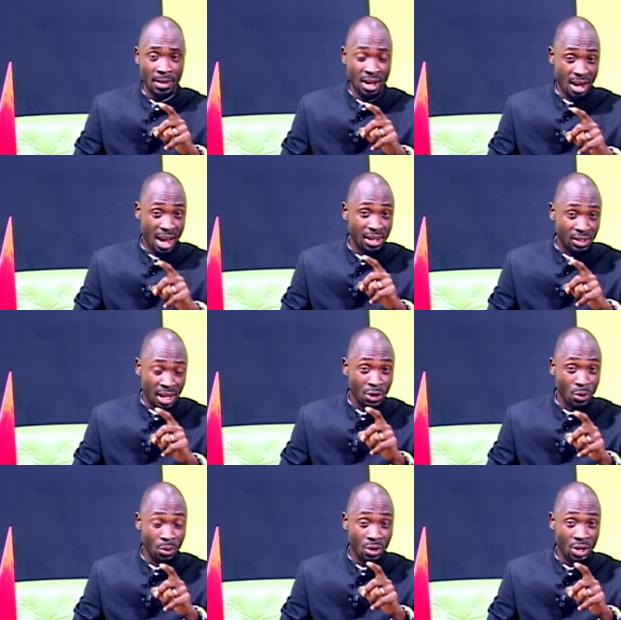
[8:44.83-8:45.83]
And I tell
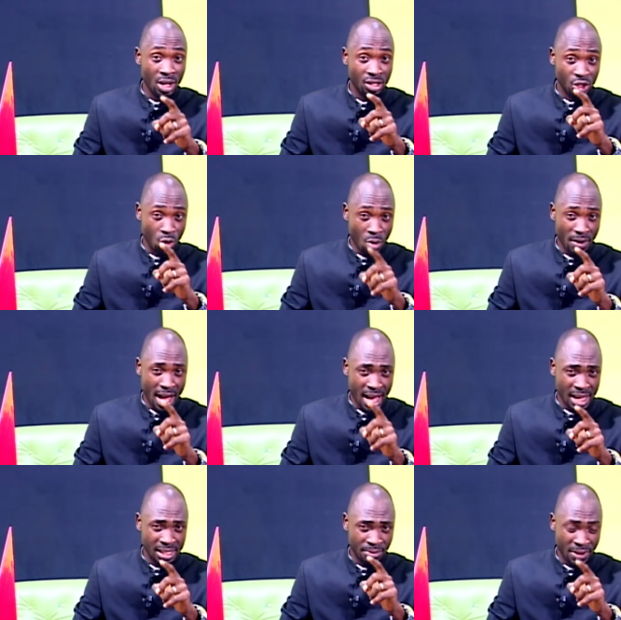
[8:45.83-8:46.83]
you, Jehovah
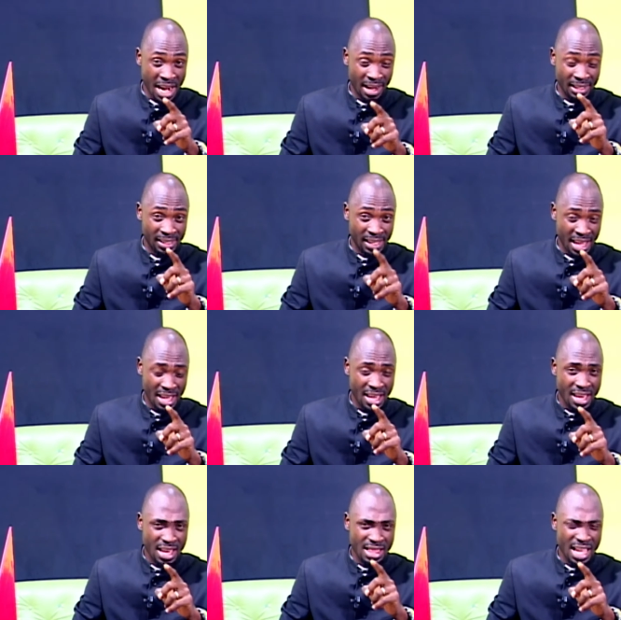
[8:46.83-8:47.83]
has the final say.